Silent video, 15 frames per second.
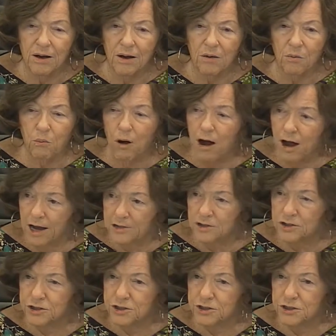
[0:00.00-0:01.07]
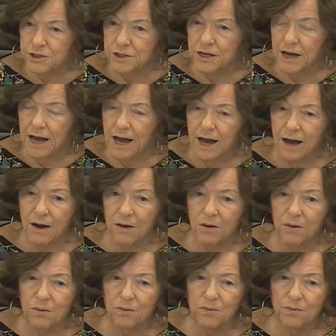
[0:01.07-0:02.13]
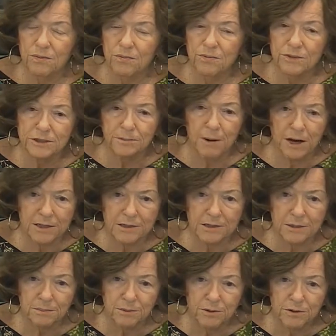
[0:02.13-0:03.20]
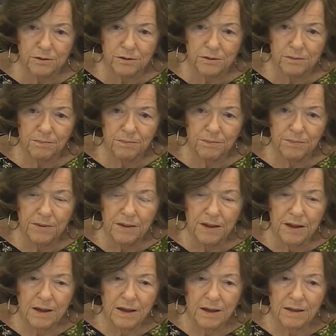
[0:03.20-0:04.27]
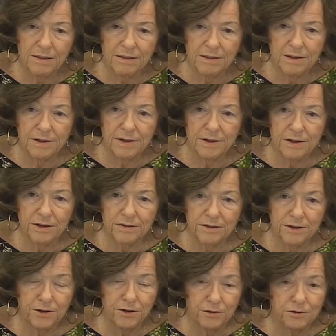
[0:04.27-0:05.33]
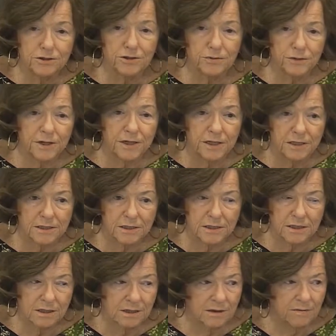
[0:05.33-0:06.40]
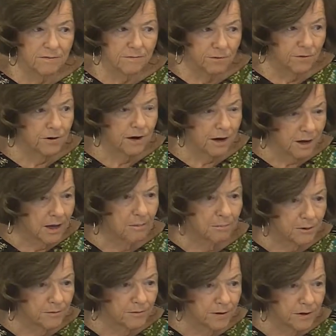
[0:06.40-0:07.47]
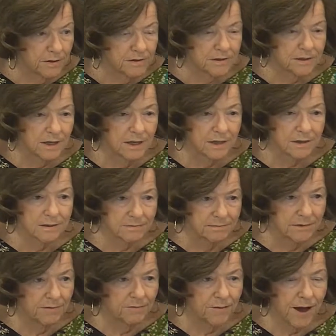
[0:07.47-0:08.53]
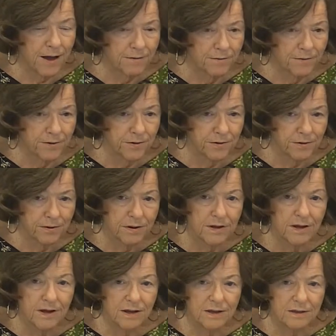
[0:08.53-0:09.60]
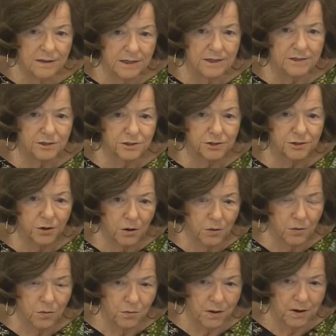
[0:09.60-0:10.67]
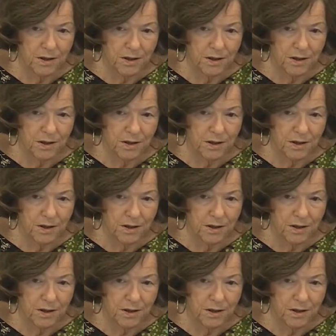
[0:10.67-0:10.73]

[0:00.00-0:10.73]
watch how responsible the user is for a couple of years, like a 5 year lease to own.